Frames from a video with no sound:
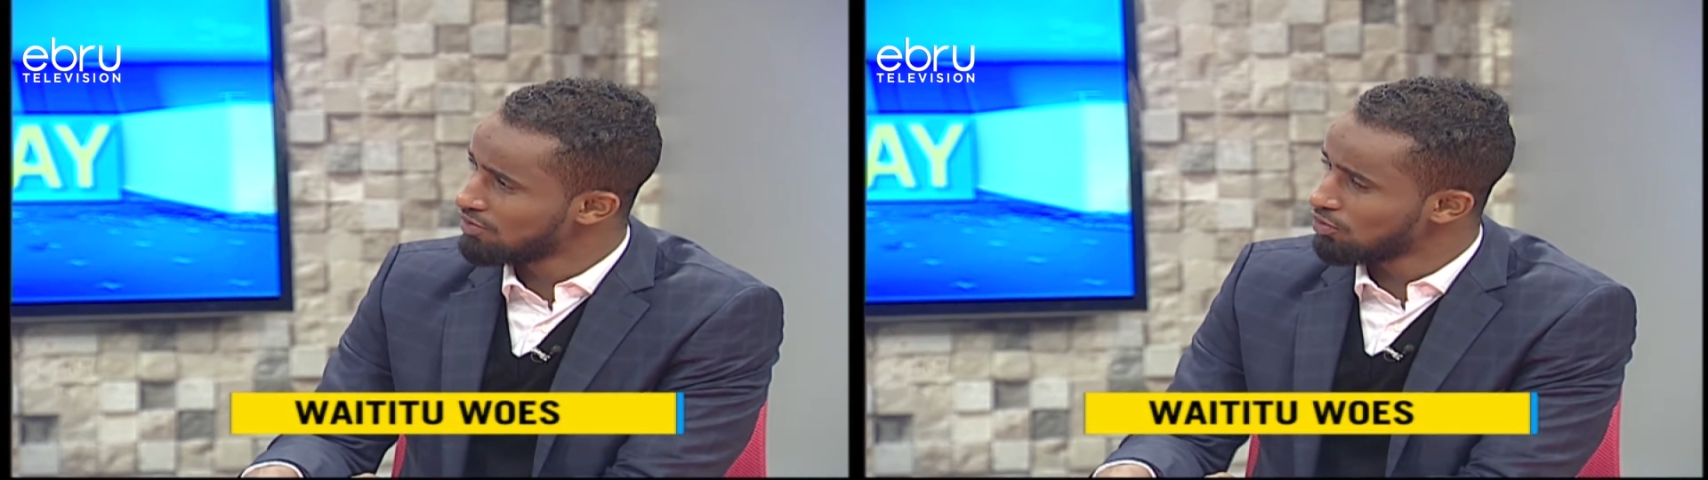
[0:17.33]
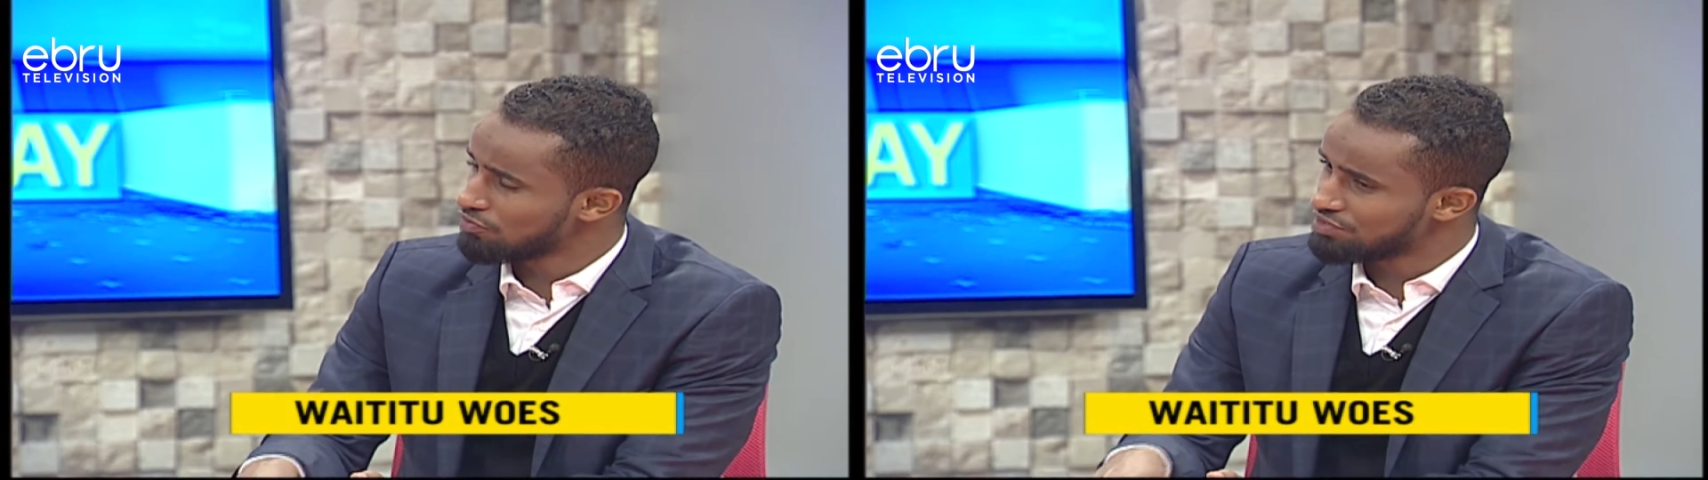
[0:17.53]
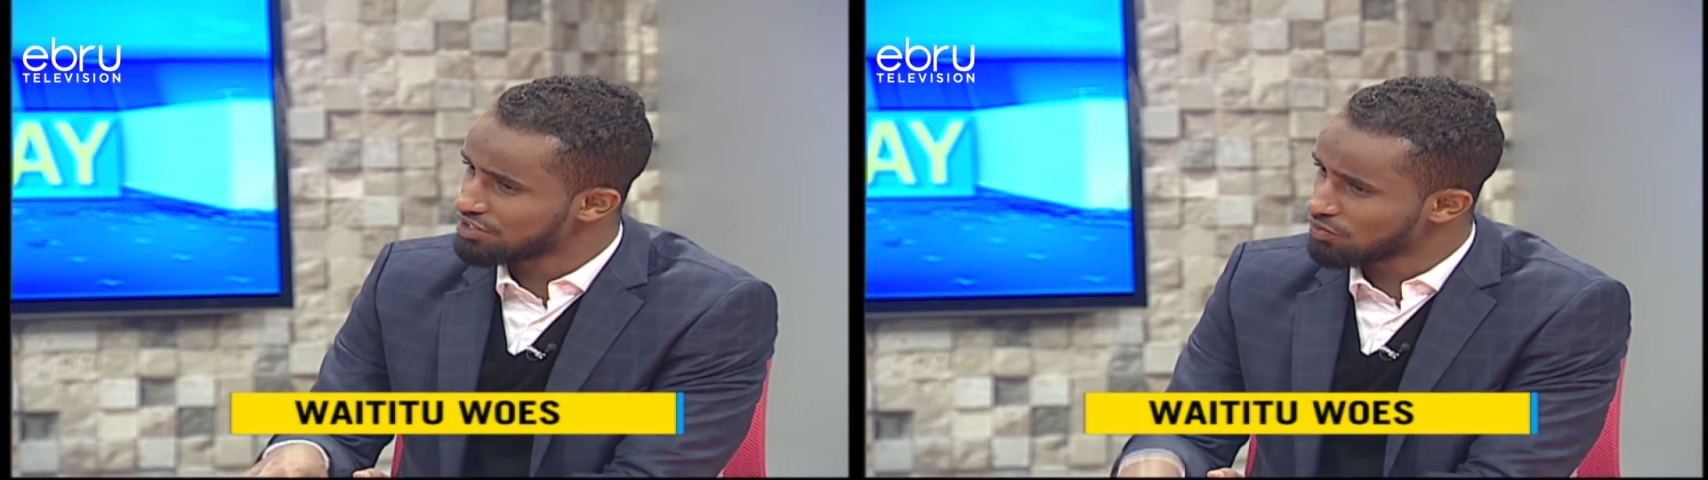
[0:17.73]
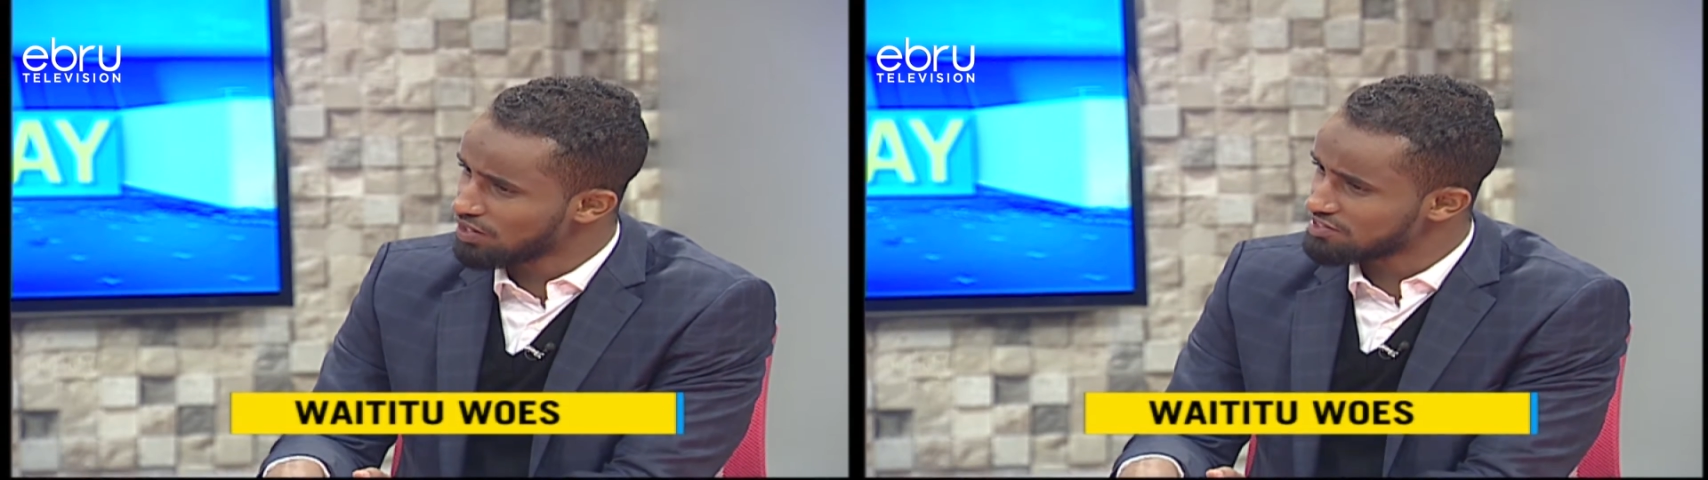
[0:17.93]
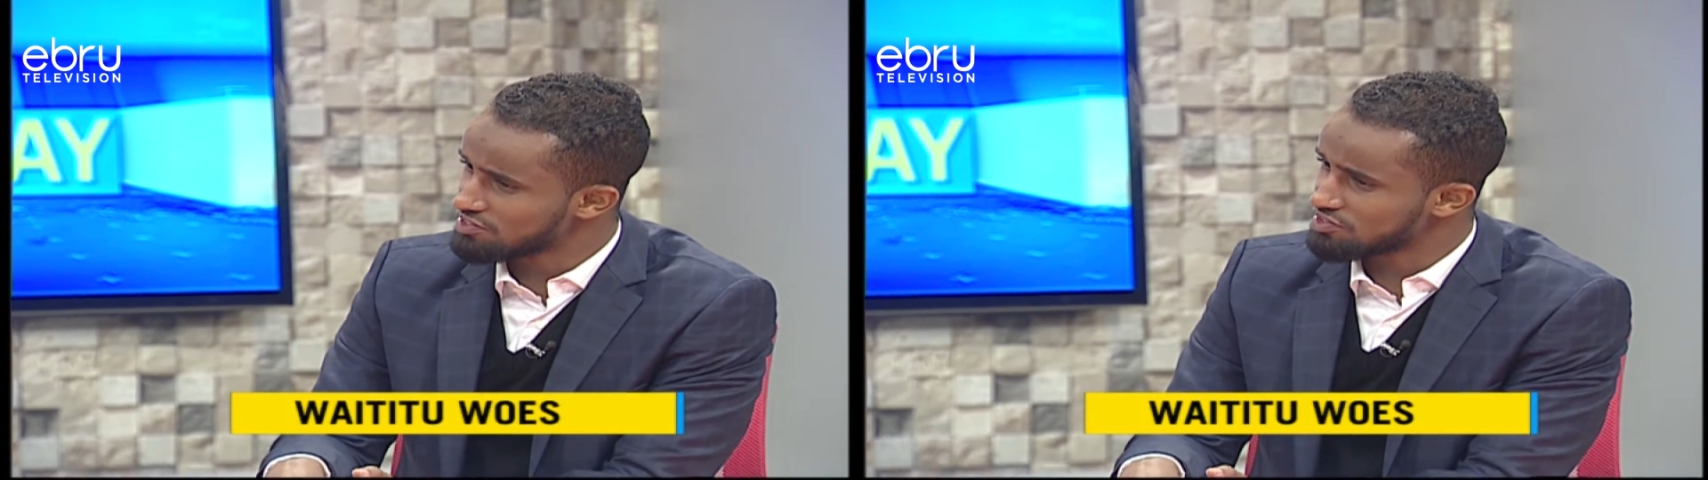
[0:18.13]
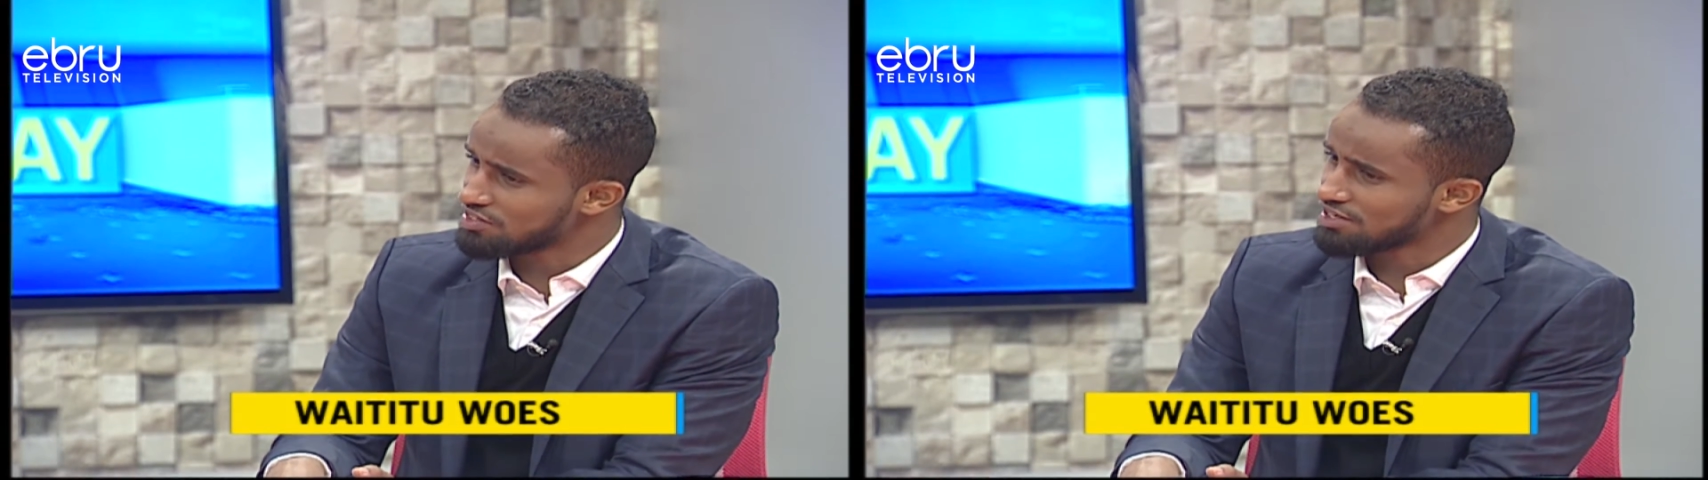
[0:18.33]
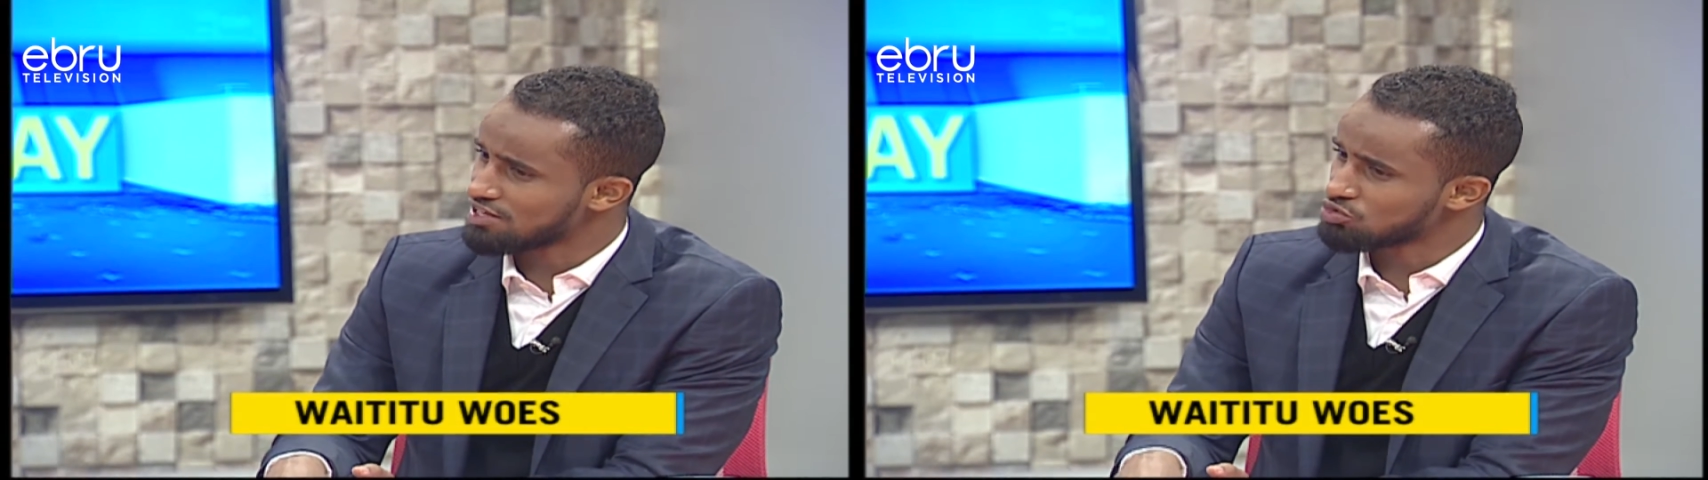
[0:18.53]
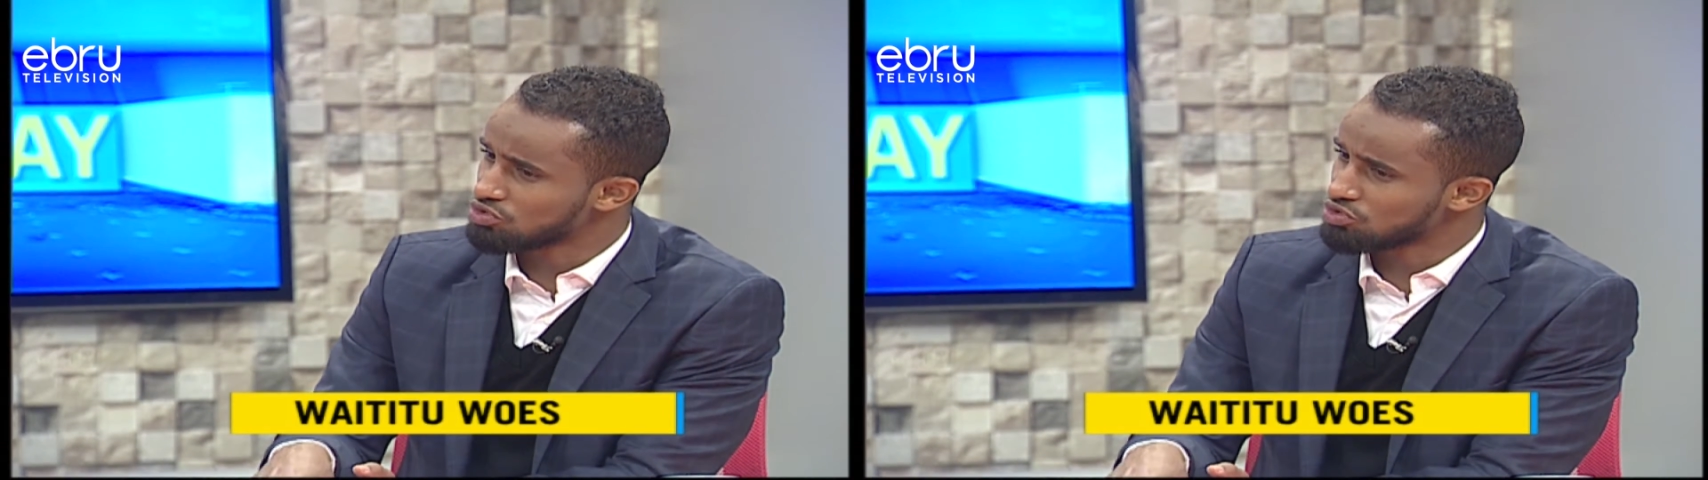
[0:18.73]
of the crisis that has